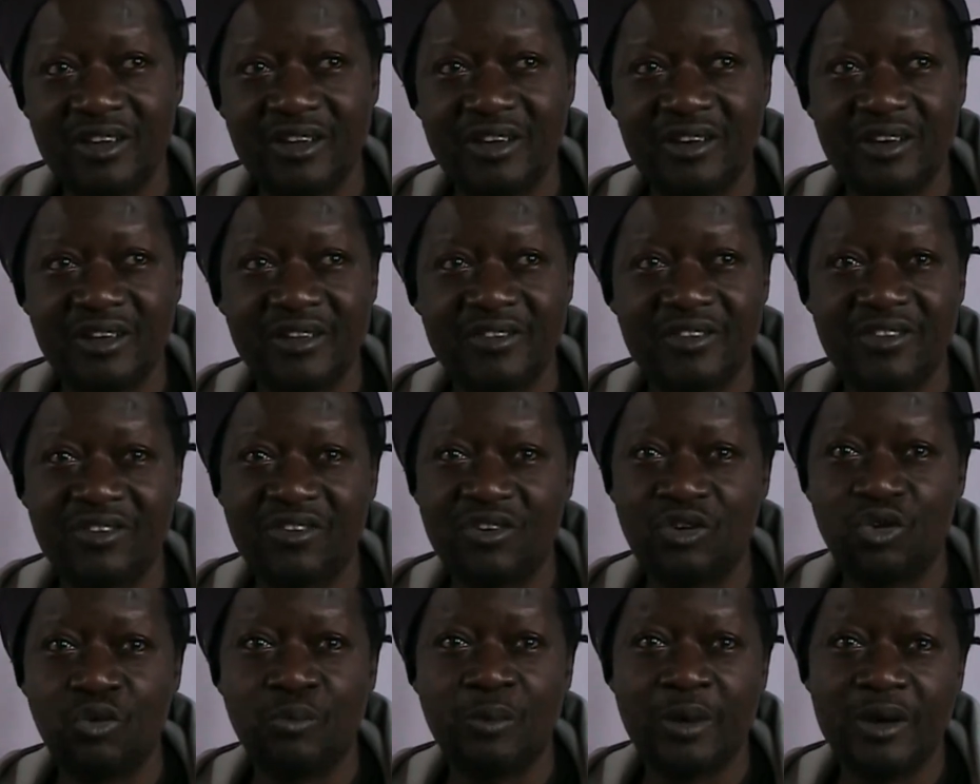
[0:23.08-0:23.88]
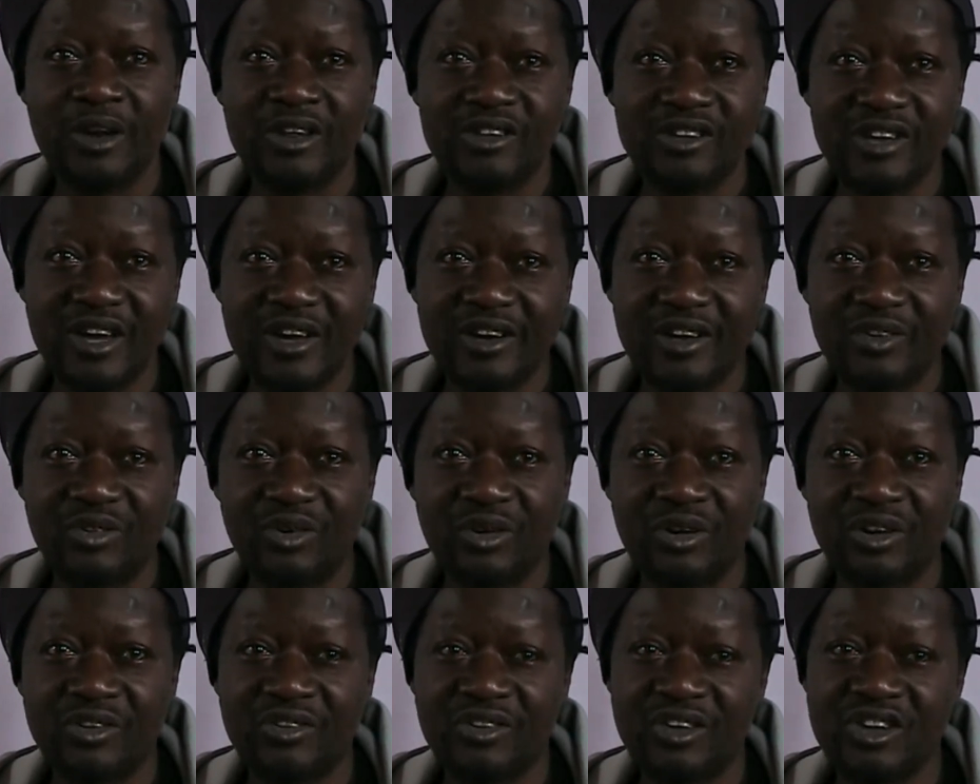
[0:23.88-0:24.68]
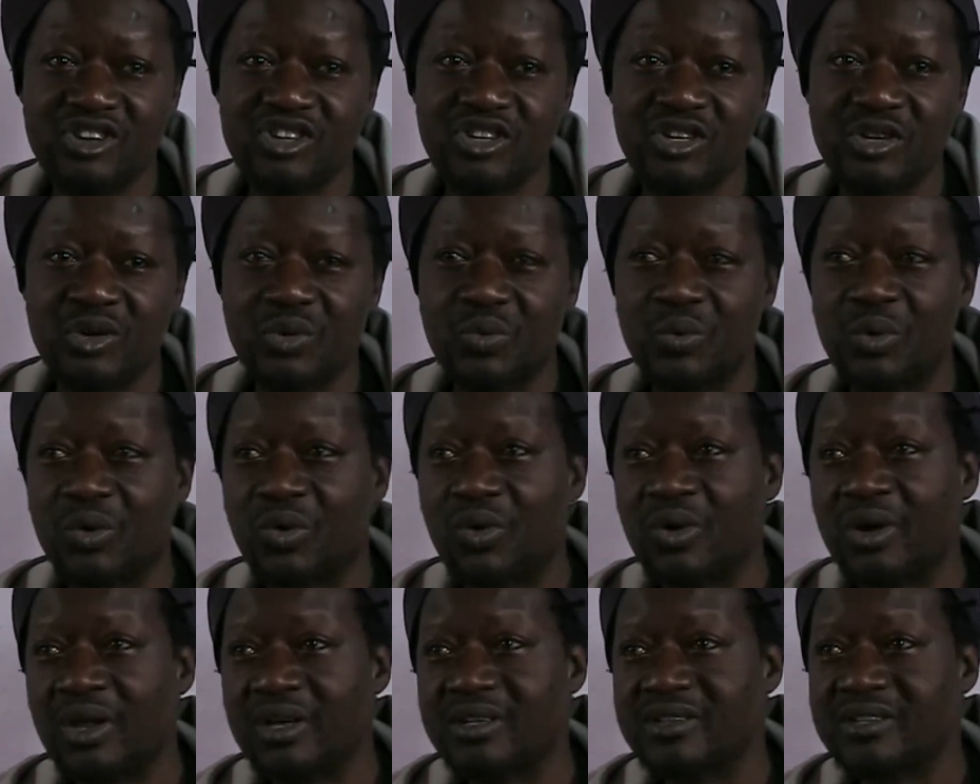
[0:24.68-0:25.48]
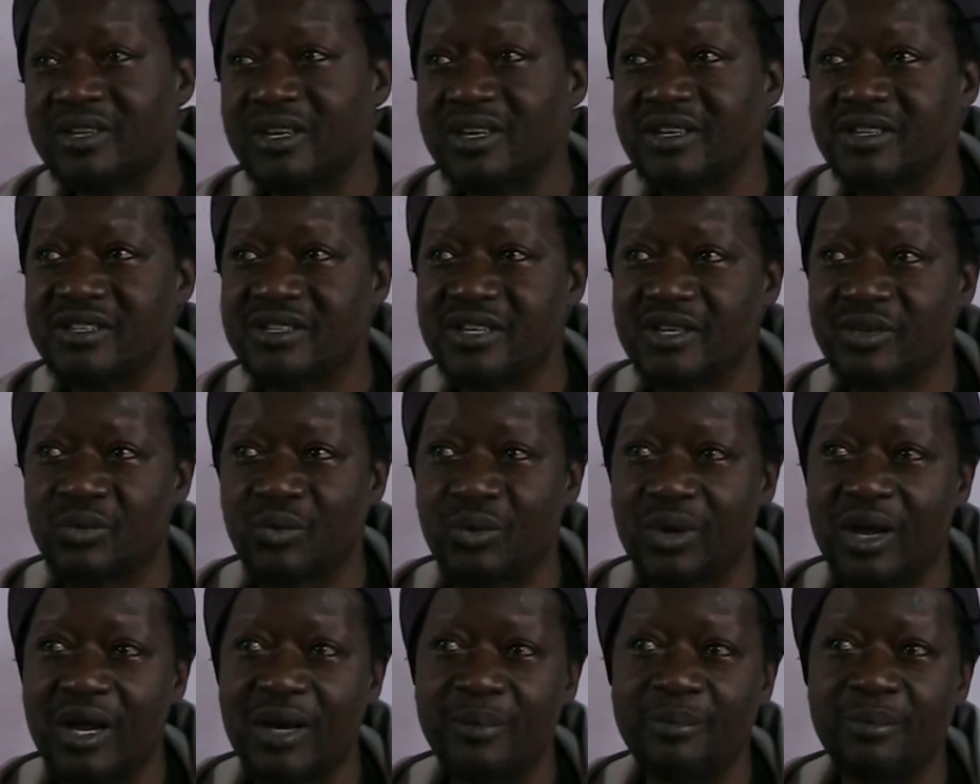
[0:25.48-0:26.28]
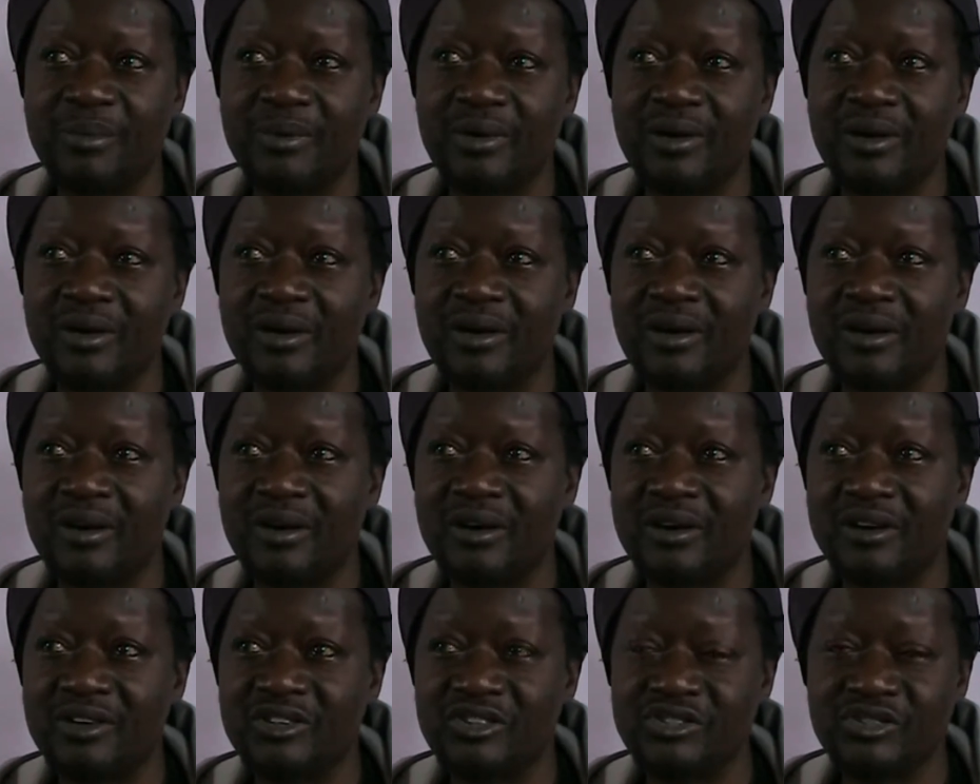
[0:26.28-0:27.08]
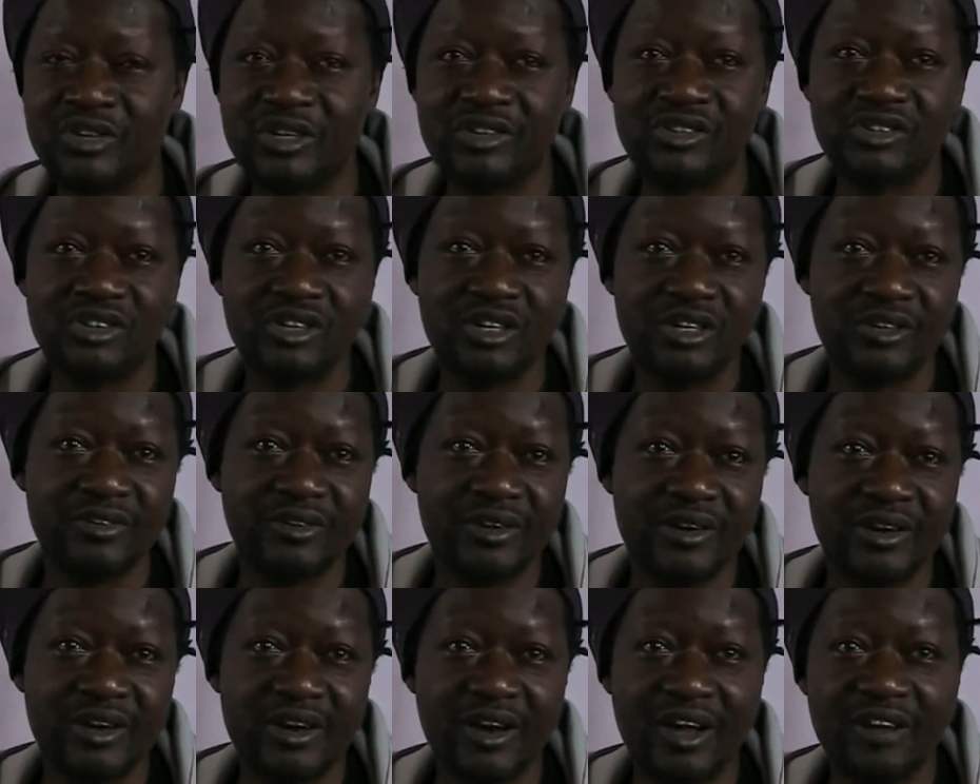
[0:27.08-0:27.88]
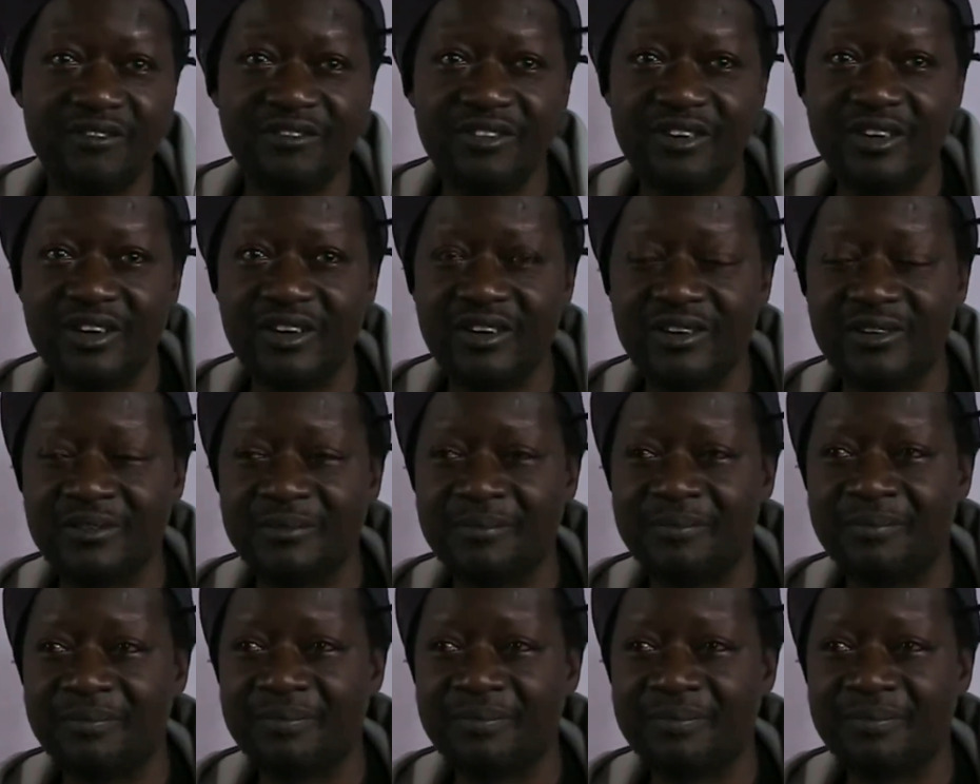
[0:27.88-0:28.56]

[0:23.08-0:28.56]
That is a humanitarian organization. We collect things that we help uh, street children in Africa.